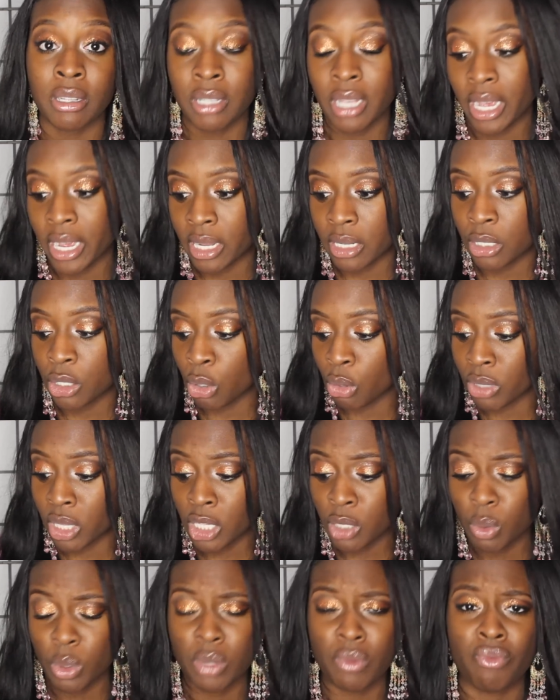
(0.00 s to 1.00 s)
test so
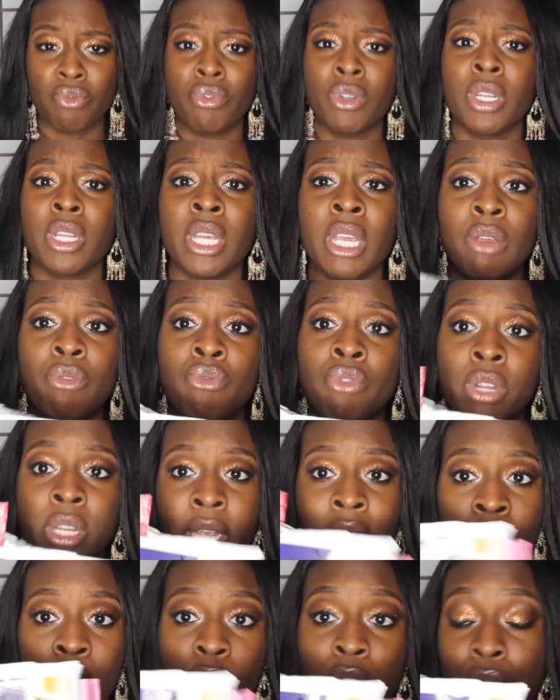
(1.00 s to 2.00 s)
this was really
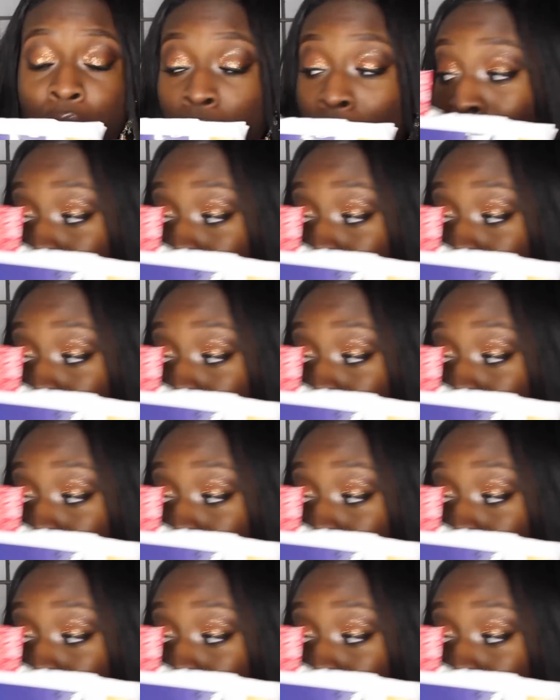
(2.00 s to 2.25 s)
really helpful